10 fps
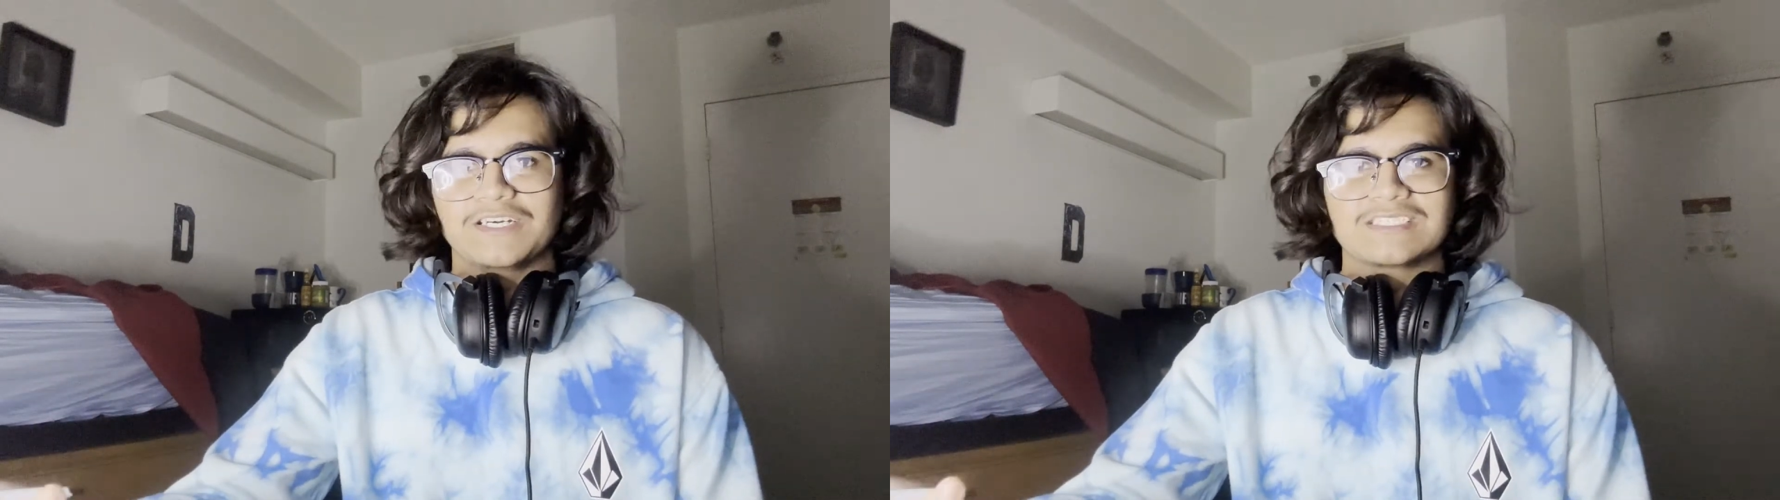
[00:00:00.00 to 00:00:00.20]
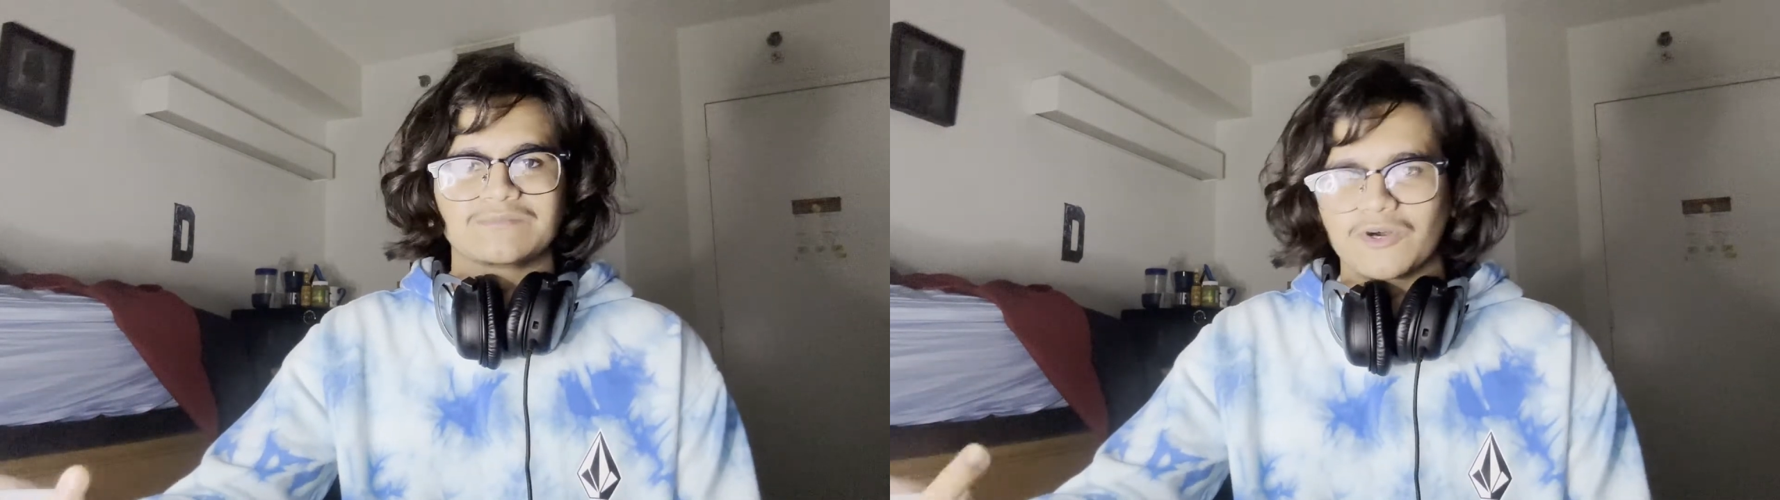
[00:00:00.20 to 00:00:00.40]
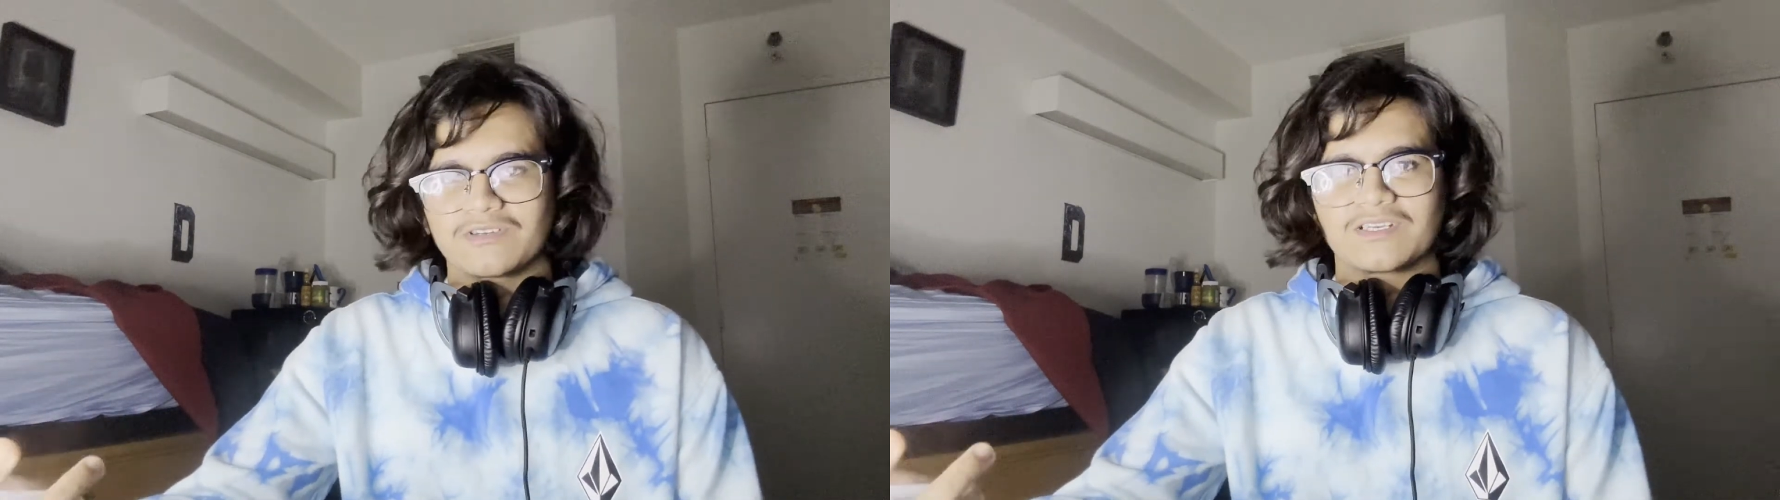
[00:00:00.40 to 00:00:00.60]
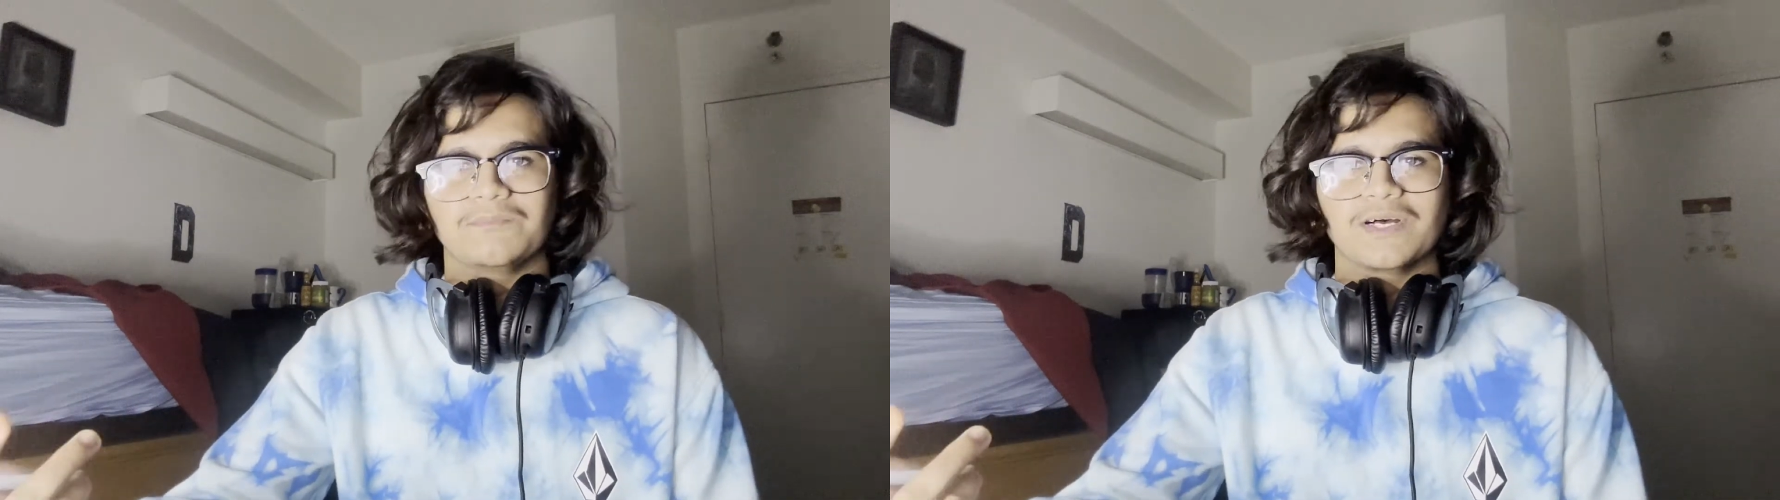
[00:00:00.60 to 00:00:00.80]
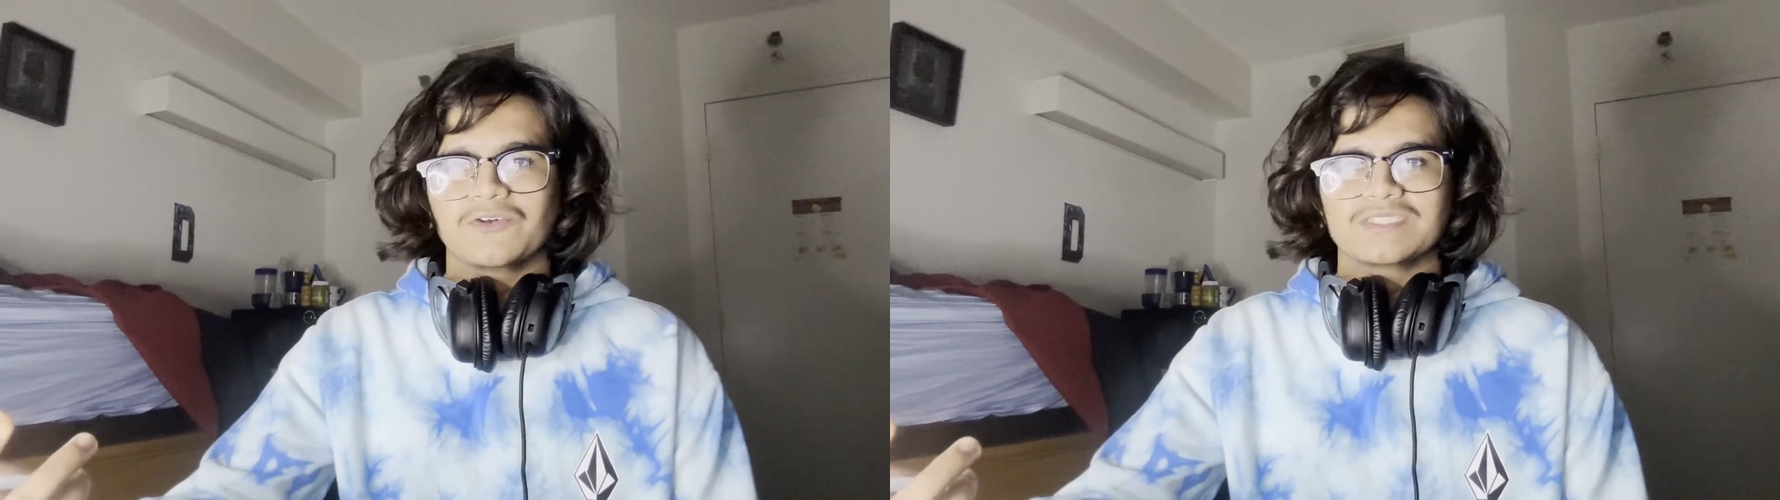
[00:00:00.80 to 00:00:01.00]
on some Martin
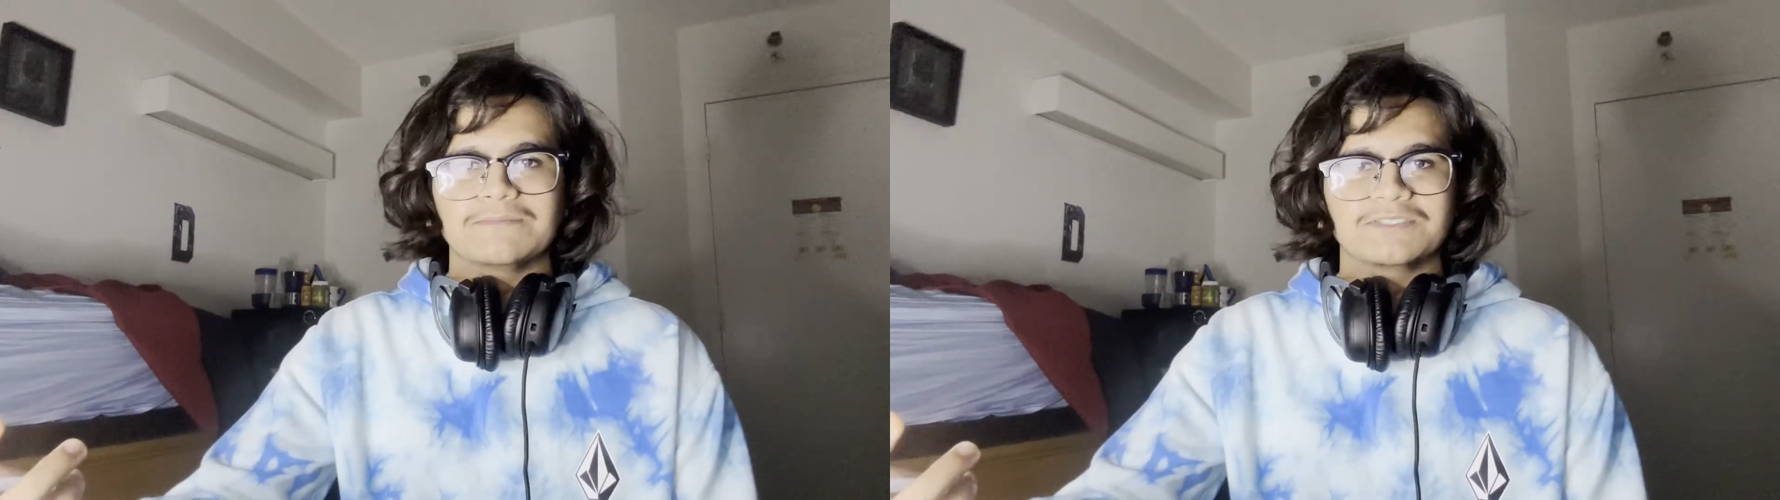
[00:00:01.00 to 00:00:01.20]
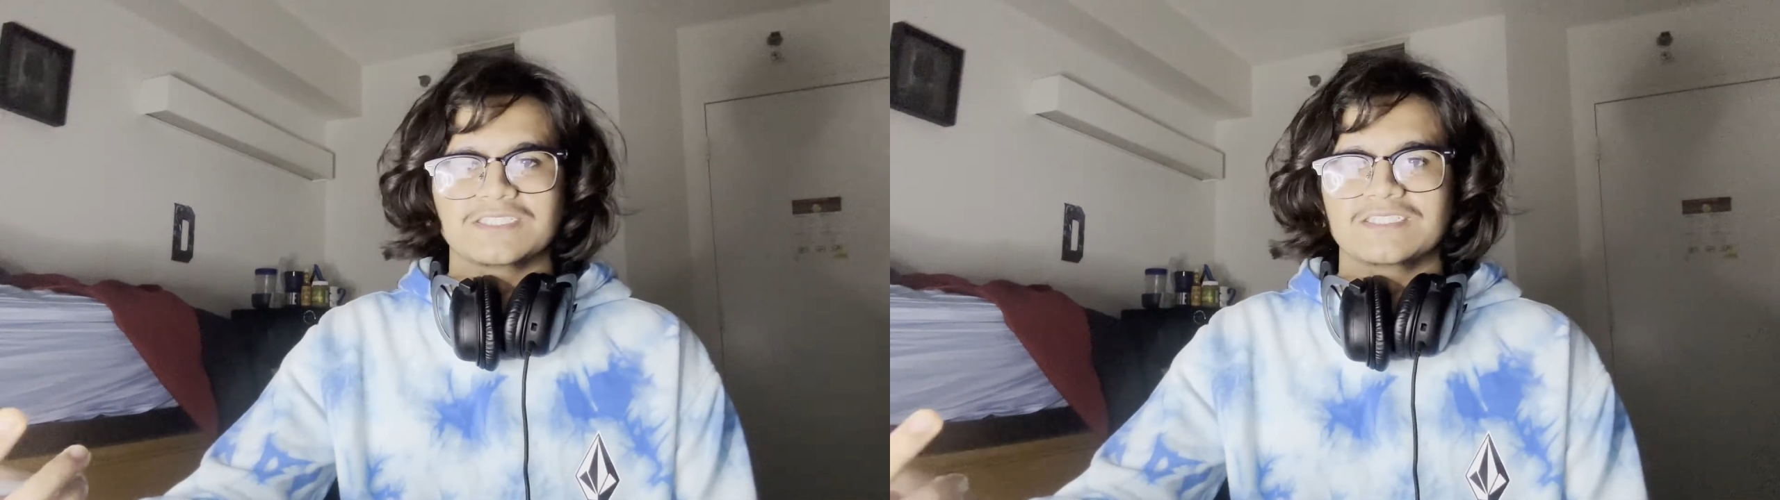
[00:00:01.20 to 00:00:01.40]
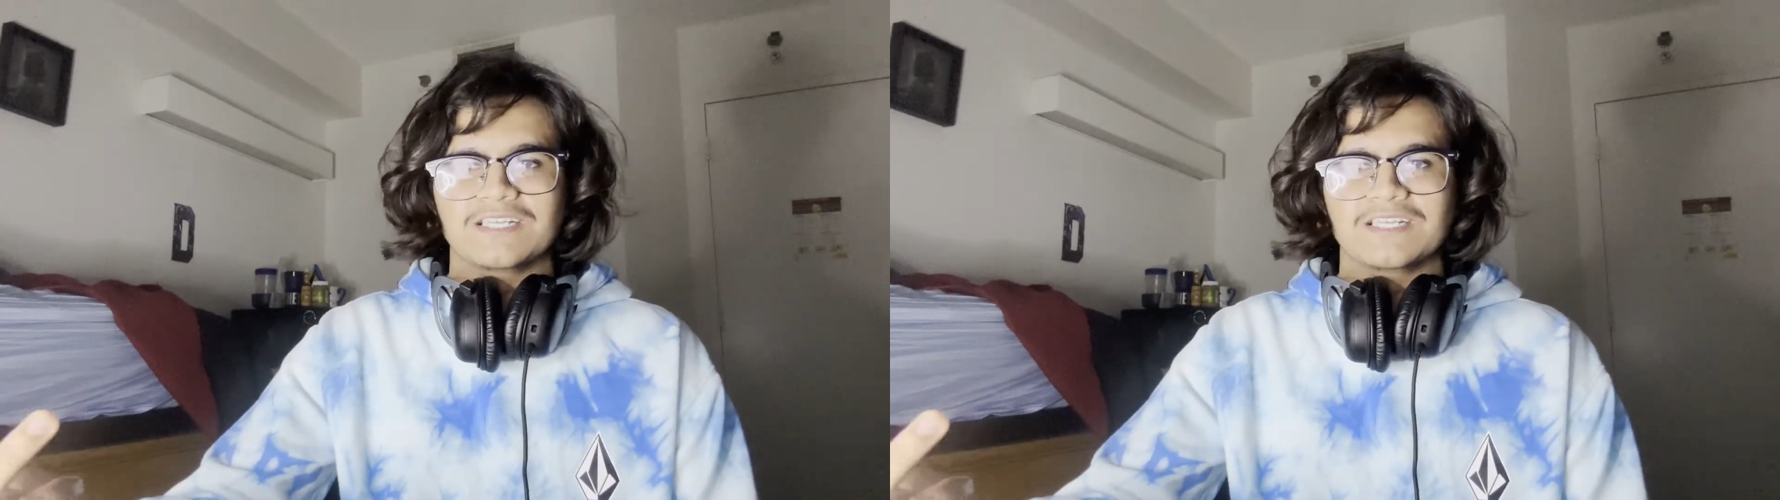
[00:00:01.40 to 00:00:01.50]
Cabello type of shit, you